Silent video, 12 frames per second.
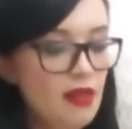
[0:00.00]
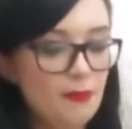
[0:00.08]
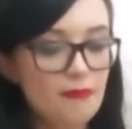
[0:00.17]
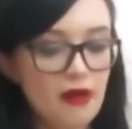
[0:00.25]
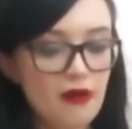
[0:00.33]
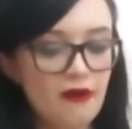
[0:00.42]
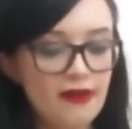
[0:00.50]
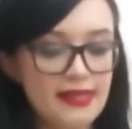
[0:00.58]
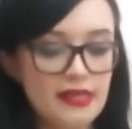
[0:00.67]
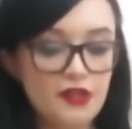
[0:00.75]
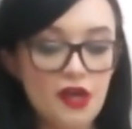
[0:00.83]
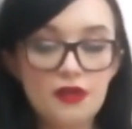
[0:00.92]

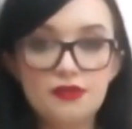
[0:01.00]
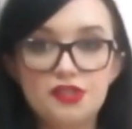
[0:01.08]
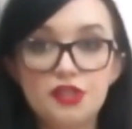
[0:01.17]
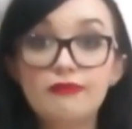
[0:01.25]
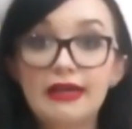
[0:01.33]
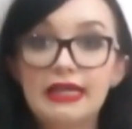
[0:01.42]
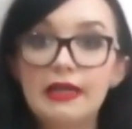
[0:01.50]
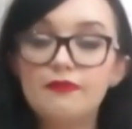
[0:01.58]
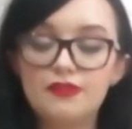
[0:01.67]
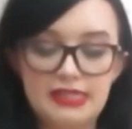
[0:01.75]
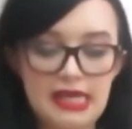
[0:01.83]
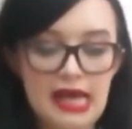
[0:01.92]
My go-to red lip
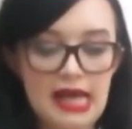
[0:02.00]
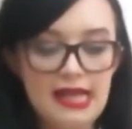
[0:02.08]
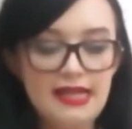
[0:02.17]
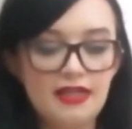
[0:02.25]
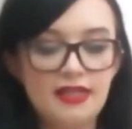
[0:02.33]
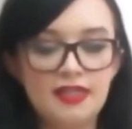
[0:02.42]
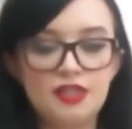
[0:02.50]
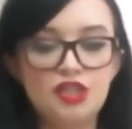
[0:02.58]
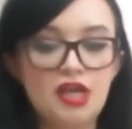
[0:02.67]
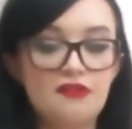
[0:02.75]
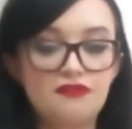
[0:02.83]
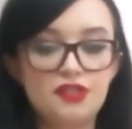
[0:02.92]
for day is
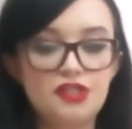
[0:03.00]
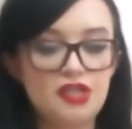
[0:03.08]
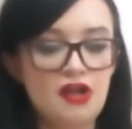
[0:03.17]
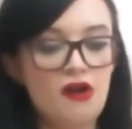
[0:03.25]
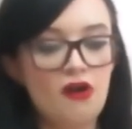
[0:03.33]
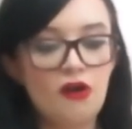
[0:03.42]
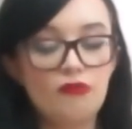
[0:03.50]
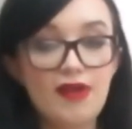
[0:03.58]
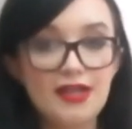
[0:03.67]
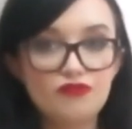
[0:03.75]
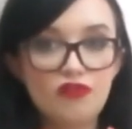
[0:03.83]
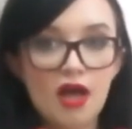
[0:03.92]
Jeffree Star
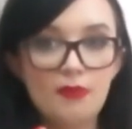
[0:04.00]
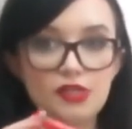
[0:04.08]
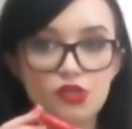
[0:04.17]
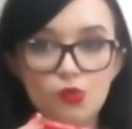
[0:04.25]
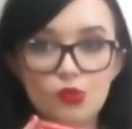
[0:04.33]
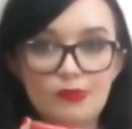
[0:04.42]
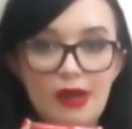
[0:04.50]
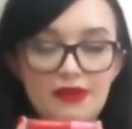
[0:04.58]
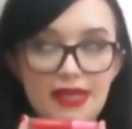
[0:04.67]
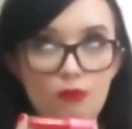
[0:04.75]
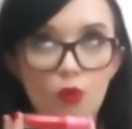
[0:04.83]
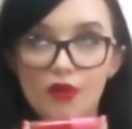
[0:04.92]
Red Rum. I talked about
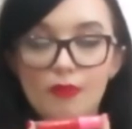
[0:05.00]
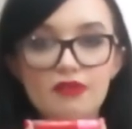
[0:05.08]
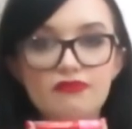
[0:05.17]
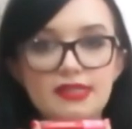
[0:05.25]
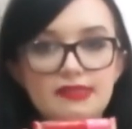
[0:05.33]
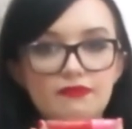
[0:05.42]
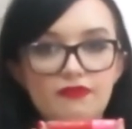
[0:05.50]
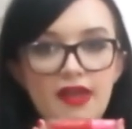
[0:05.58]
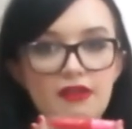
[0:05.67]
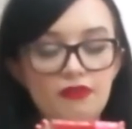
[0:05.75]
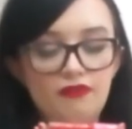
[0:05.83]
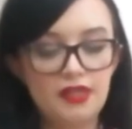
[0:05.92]
it in one of my recent
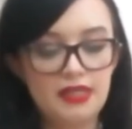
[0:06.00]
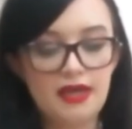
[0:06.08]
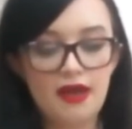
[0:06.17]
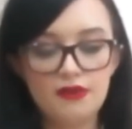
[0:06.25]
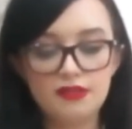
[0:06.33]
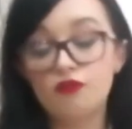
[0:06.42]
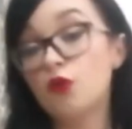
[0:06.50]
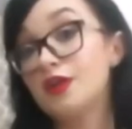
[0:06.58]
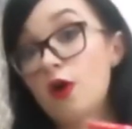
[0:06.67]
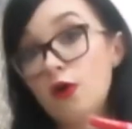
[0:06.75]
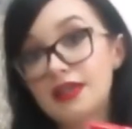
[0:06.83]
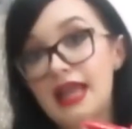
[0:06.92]
favourite videos. I've got
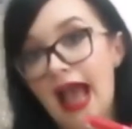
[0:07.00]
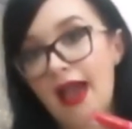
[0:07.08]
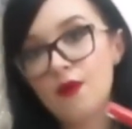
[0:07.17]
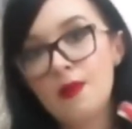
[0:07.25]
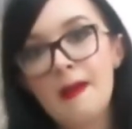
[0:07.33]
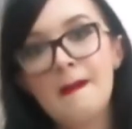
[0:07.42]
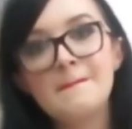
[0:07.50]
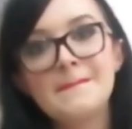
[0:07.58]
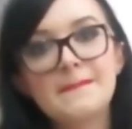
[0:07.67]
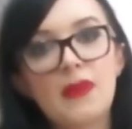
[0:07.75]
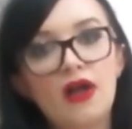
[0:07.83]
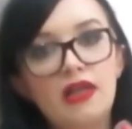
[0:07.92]
it on now.
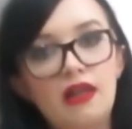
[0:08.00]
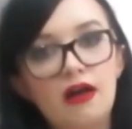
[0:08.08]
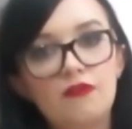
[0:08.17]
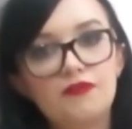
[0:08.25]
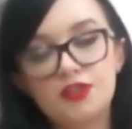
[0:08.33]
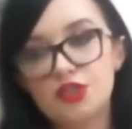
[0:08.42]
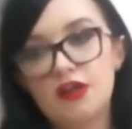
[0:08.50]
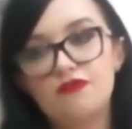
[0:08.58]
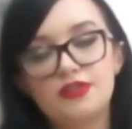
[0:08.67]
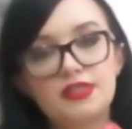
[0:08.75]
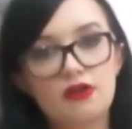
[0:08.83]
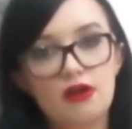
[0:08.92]
I love the
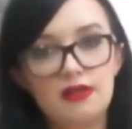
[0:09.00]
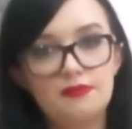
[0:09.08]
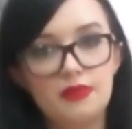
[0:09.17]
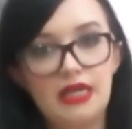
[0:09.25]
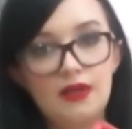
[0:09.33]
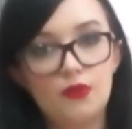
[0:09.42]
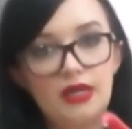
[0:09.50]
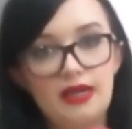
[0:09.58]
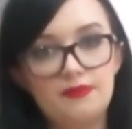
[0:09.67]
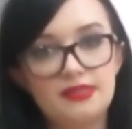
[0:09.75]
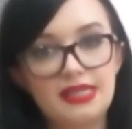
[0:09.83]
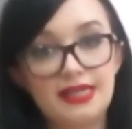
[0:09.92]
Jeffree Star liquid
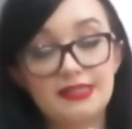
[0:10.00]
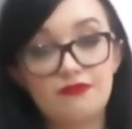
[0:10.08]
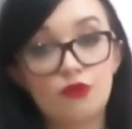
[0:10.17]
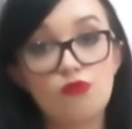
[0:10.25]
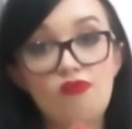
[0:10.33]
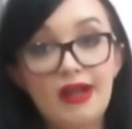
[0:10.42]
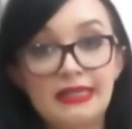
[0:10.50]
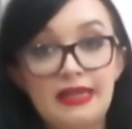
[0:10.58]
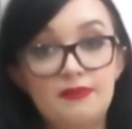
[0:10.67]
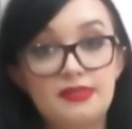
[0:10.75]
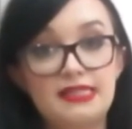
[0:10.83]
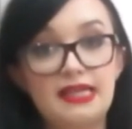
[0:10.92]
lipsticks. For a red
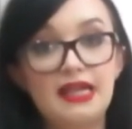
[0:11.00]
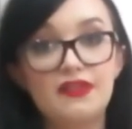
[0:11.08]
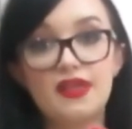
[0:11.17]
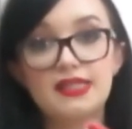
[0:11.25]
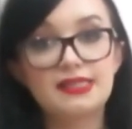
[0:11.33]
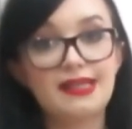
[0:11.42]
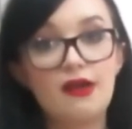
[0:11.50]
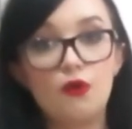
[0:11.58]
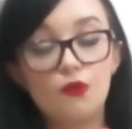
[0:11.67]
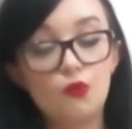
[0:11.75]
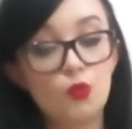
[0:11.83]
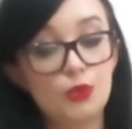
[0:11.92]
lipstick, they stay
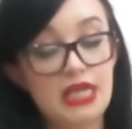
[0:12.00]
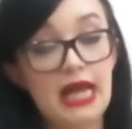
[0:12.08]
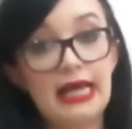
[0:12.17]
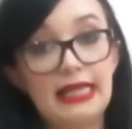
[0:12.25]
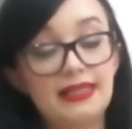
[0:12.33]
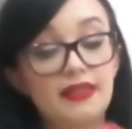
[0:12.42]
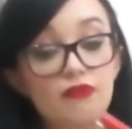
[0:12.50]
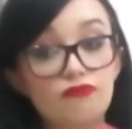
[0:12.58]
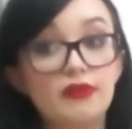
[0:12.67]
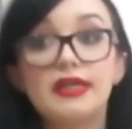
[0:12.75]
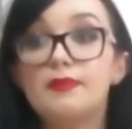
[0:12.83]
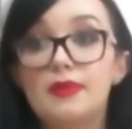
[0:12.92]
on all day and they're
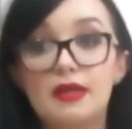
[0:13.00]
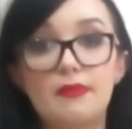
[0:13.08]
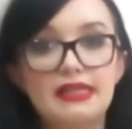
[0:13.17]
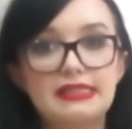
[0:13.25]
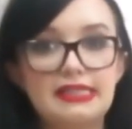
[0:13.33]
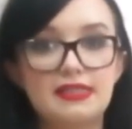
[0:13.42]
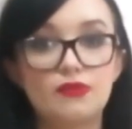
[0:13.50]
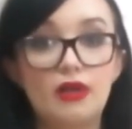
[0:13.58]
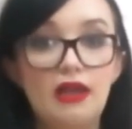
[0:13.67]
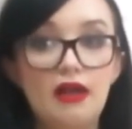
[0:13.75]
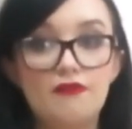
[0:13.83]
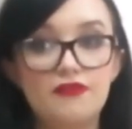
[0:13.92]
really pigmented, so I
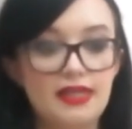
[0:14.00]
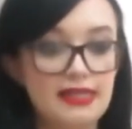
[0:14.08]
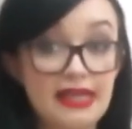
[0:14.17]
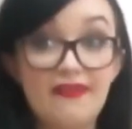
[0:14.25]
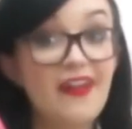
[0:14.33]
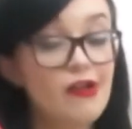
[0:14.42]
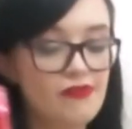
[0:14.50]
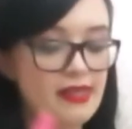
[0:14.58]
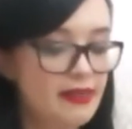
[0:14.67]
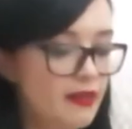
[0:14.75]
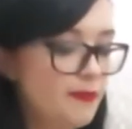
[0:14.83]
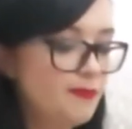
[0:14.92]
love these, and they're
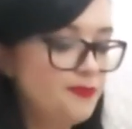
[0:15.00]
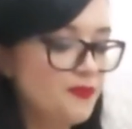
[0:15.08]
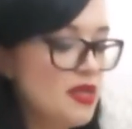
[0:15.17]
vegan.